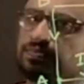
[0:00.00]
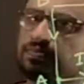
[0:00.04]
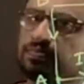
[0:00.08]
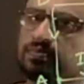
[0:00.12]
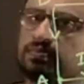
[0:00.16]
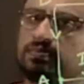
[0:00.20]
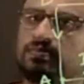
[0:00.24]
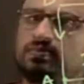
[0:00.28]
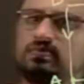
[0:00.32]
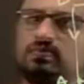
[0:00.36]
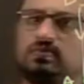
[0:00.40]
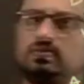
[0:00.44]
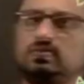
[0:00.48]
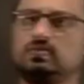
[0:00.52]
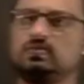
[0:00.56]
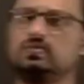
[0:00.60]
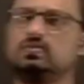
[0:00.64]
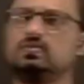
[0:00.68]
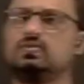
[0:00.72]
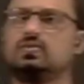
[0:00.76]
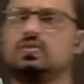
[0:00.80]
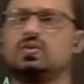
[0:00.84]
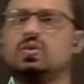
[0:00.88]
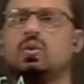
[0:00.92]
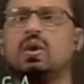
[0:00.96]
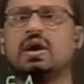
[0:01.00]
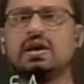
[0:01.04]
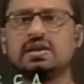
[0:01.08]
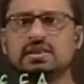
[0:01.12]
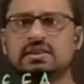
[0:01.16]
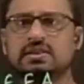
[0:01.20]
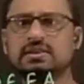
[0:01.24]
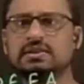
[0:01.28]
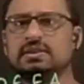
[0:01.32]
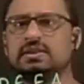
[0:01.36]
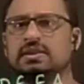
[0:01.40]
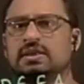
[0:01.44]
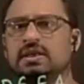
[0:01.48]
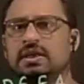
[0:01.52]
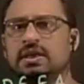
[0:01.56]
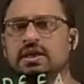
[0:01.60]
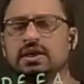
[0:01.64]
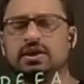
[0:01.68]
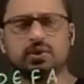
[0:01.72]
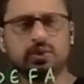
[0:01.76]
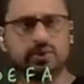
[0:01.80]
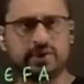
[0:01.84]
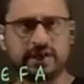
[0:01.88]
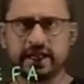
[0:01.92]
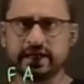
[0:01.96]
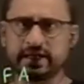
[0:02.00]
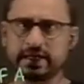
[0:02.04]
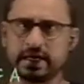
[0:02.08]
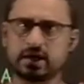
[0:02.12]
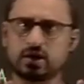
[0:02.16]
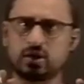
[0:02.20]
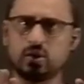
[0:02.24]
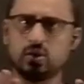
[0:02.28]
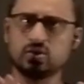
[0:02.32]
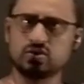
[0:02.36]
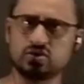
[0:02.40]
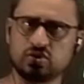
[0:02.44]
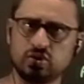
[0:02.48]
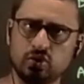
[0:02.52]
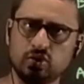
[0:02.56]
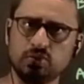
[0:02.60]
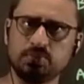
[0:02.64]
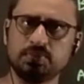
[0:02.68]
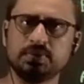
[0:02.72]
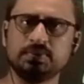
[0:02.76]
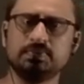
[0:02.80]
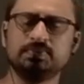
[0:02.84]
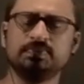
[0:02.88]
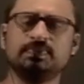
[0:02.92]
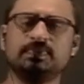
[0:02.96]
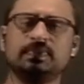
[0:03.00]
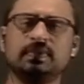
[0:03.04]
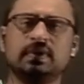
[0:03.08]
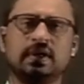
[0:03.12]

loop. What? You take a closed loop,